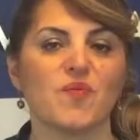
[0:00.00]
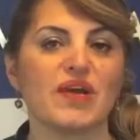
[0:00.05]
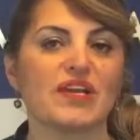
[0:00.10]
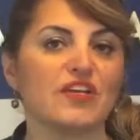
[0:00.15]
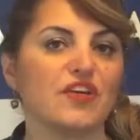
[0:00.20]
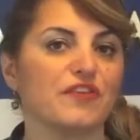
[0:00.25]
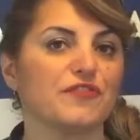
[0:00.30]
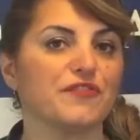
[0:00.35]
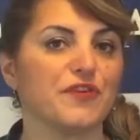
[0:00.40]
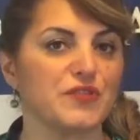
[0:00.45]
When
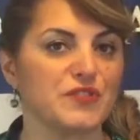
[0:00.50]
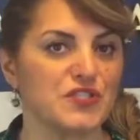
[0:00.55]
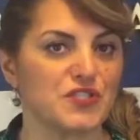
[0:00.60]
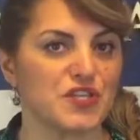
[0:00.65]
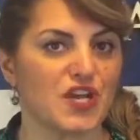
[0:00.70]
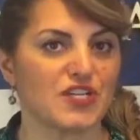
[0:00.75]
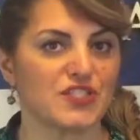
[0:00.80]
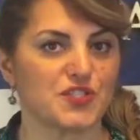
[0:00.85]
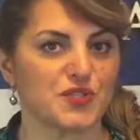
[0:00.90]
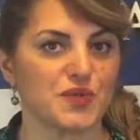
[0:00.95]
your phone
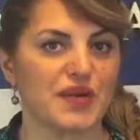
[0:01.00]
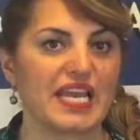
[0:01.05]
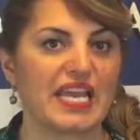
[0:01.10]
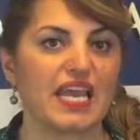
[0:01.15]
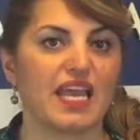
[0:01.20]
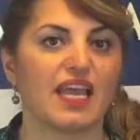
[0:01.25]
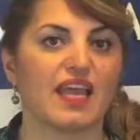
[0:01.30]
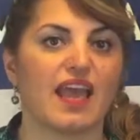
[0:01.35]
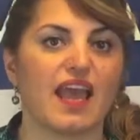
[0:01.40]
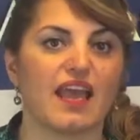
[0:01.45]
starts
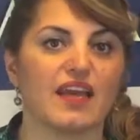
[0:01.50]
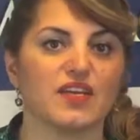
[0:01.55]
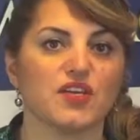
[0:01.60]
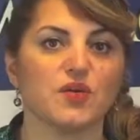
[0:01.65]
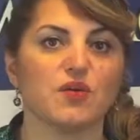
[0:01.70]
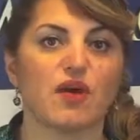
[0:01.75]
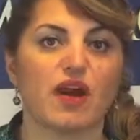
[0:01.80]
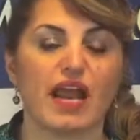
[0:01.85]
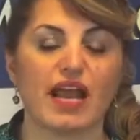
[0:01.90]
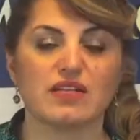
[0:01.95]
ringing and
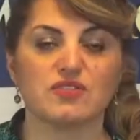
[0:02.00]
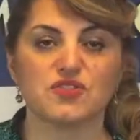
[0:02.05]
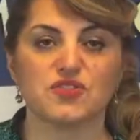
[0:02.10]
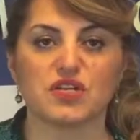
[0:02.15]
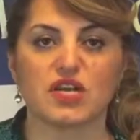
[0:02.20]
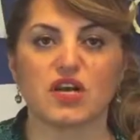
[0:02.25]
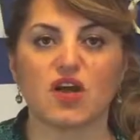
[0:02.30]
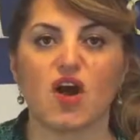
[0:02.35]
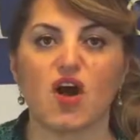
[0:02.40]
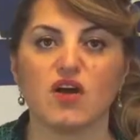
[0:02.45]
you are
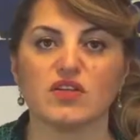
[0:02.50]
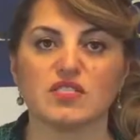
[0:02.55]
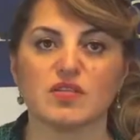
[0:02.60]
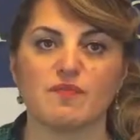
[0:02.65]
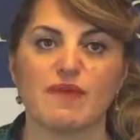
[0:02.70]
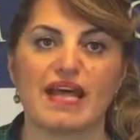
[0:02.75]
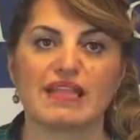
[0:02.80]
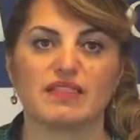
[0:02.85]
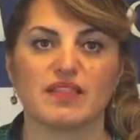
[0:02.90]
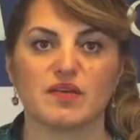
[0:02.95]
answering calls
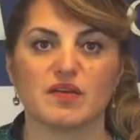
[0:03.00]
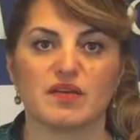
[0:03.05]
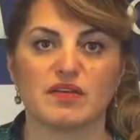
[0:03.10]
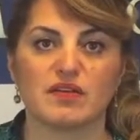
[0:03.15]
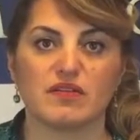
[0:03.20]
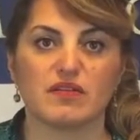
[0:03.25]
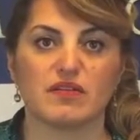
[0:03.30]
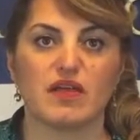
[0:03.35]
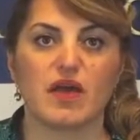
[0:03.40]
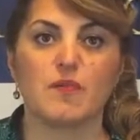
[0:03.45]
about
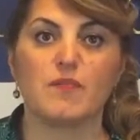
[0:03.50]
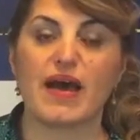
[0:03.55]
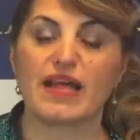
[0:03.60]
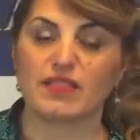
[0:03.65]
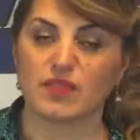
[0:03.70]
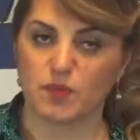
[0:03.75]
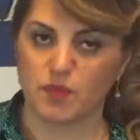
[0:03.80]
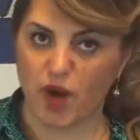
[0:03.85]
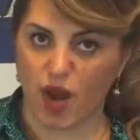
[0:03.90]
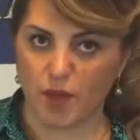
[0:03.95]

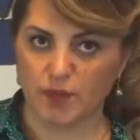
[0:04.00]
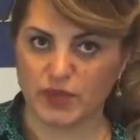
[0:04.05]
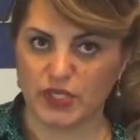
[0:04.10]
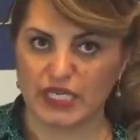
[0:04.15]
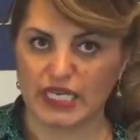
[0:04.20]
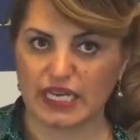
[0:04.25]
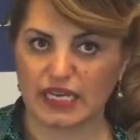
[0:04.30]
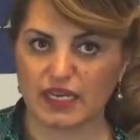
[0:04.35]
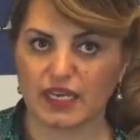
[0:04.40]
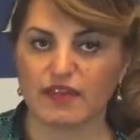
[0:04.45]
the
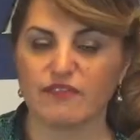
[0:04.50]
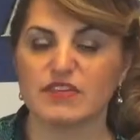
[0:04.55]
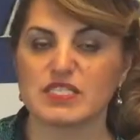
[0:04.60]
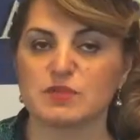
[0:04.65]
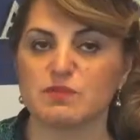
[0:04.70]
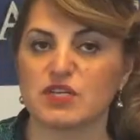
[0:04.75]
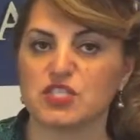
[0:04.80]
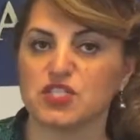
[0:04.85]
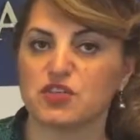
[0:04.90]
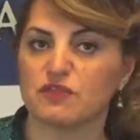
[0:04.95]
property, give
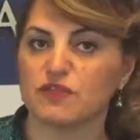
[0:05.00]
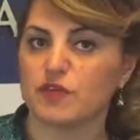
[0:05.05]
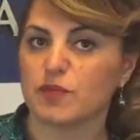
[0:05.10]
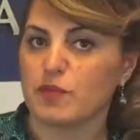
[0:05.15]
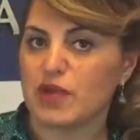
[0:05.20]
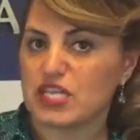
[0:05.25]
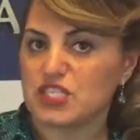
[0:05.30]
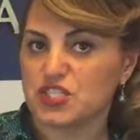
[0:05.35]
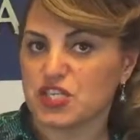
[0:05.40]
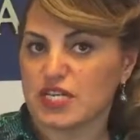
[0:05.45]
as much
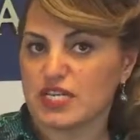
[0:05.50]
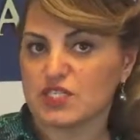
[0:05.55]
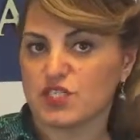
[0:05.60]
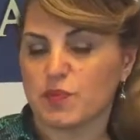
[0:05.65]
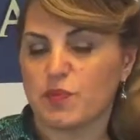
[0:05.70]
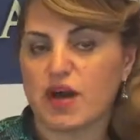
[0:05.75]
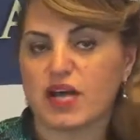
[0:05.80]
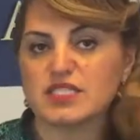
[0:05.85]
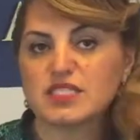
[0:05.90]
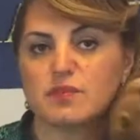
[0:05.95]
information as
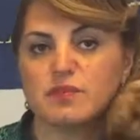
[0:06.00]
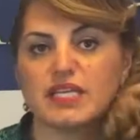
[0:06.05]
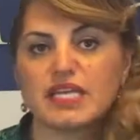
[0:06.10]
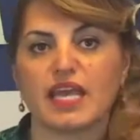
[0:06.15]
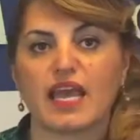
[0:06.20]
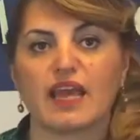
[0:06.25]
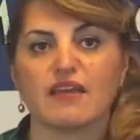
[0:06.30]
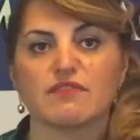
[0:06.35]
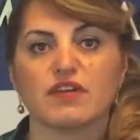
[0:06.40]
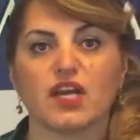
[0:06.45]
you possibly
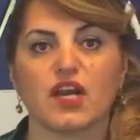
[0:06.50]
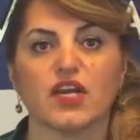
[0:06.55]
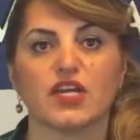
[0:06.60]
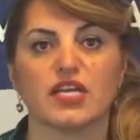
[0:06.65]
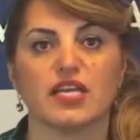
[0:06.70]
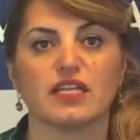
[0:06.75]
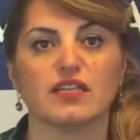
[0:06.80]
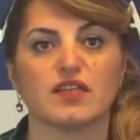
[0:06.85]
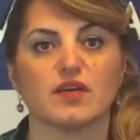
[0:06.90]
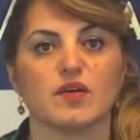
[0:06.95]
can
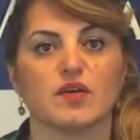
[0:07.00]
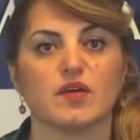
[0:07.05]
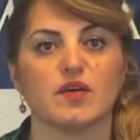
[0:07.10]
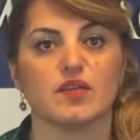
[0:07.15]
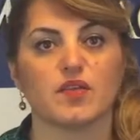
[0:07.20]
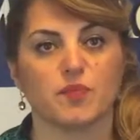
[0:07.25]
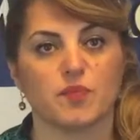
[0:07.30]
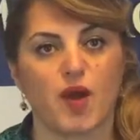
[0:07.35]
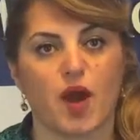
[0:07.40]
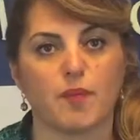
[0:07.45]
regarding
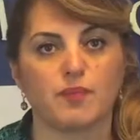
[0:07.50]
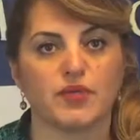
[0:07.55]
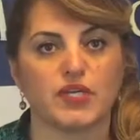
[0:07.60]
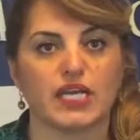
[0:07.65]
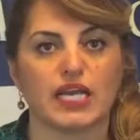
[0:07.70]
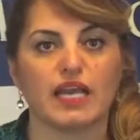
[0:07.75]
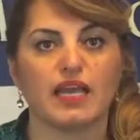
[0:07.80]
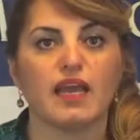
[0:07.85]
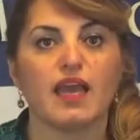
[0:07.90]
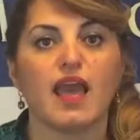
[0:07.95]
the
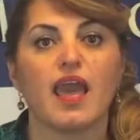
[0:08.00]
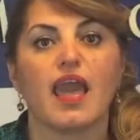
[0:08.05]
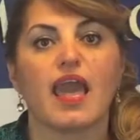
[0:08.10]
property.